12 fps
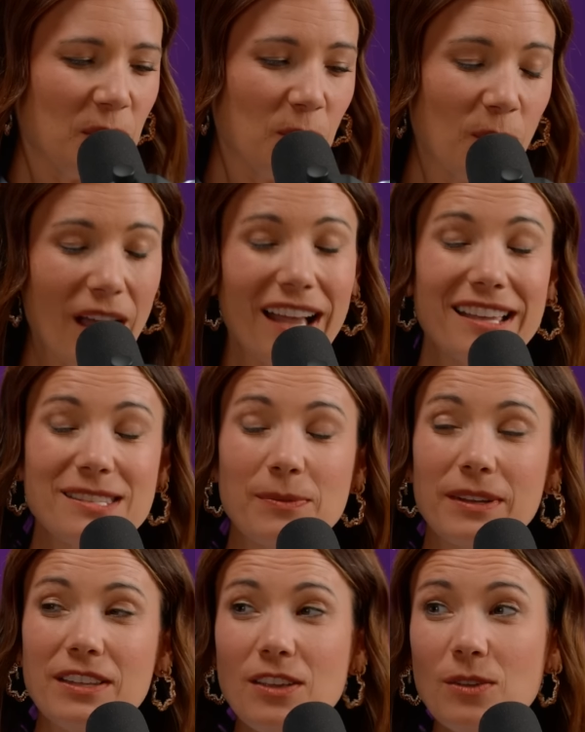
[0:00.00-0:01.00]
Was
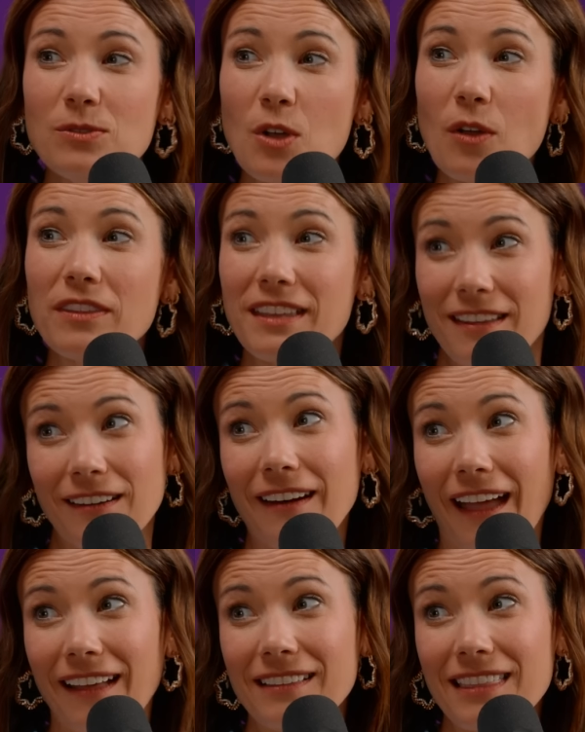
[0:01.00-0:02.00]
when you told the
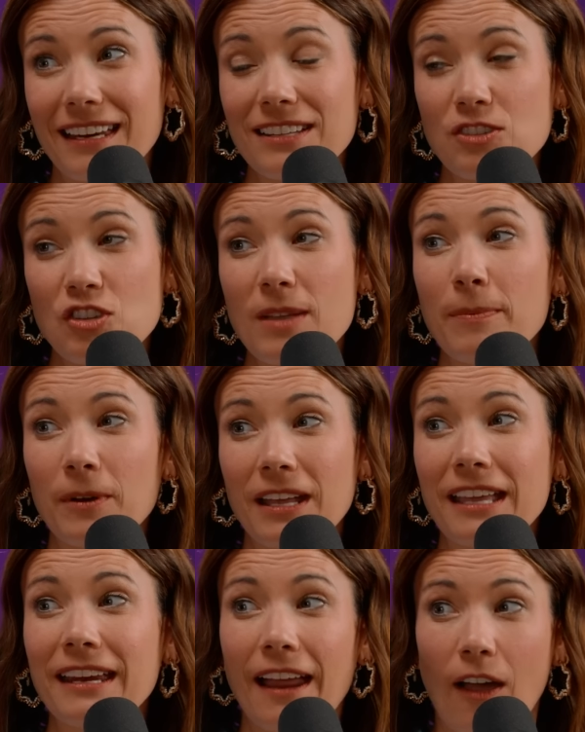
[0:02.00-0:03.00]
internet that it's cheaper to
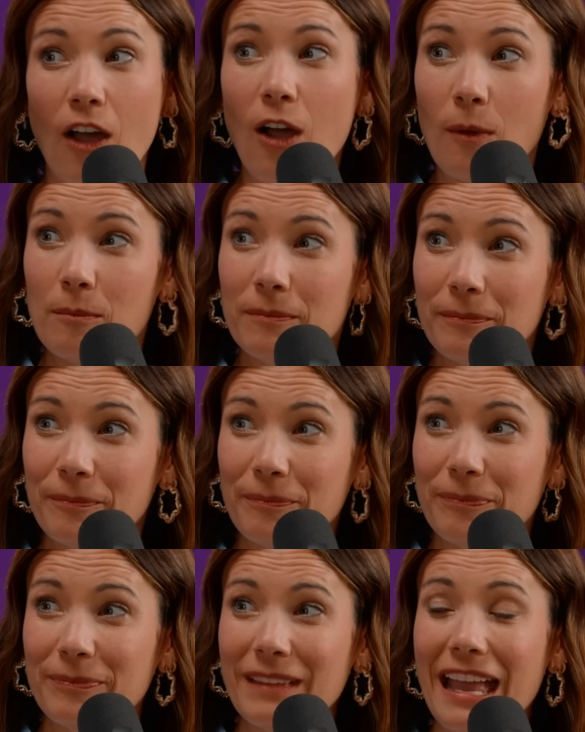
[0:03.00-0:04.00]
eat at home
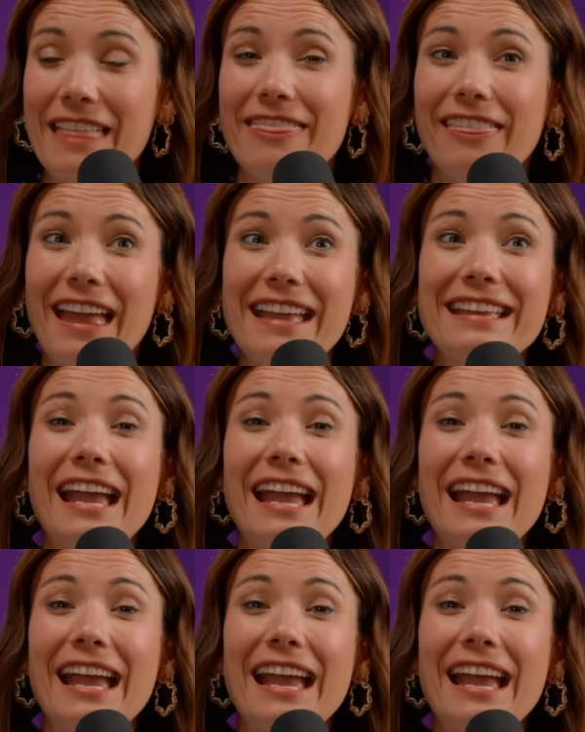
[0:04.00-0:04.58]
and they